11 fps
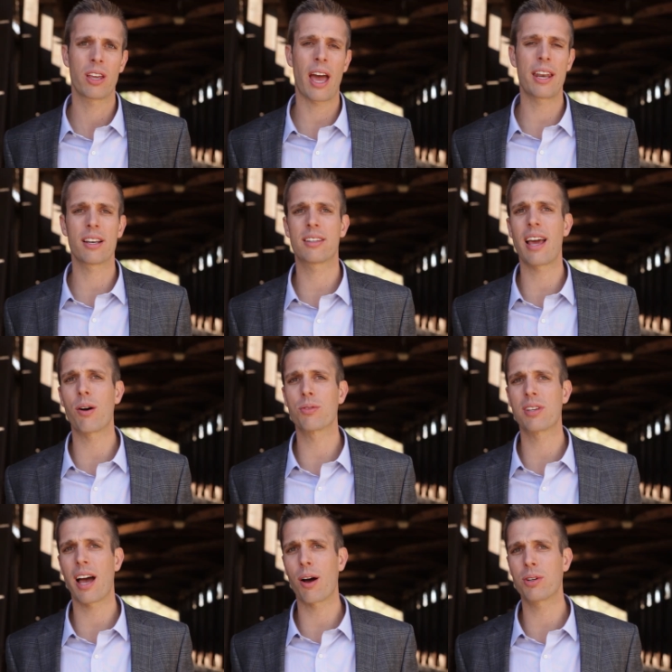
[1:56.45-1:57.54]
heading
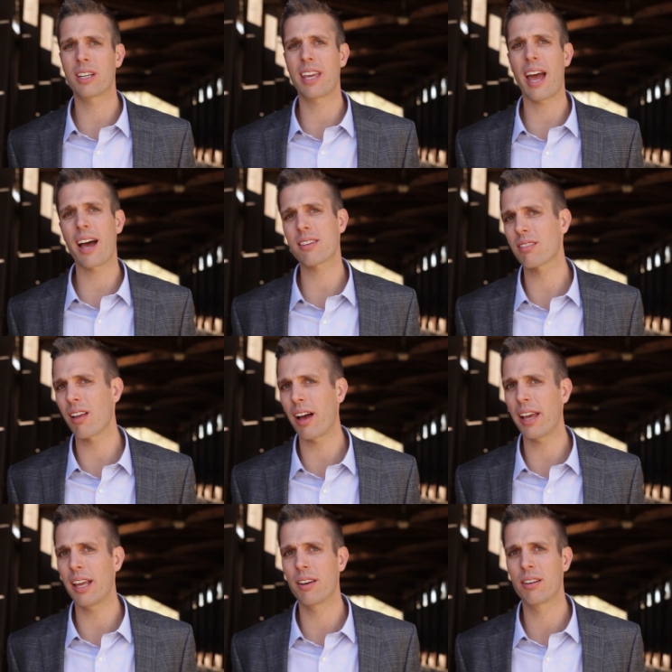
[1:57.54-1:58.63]
downtown to
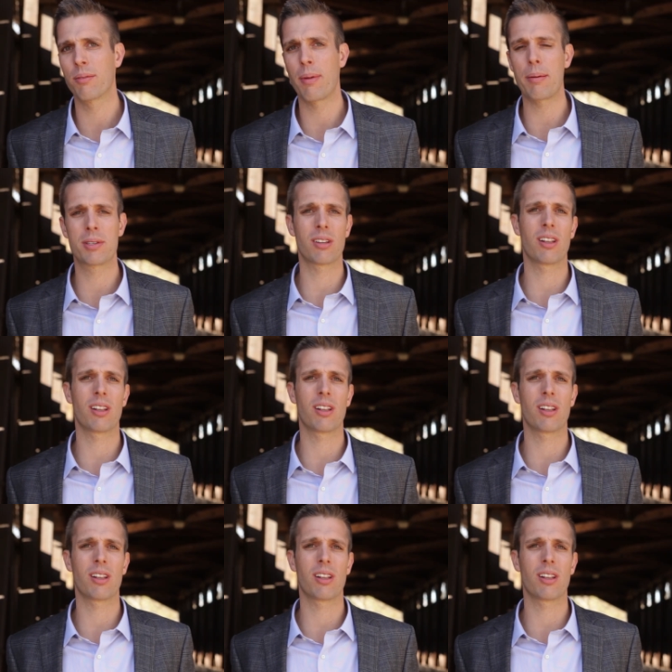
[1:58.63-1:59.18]
Gaslight, maybe to the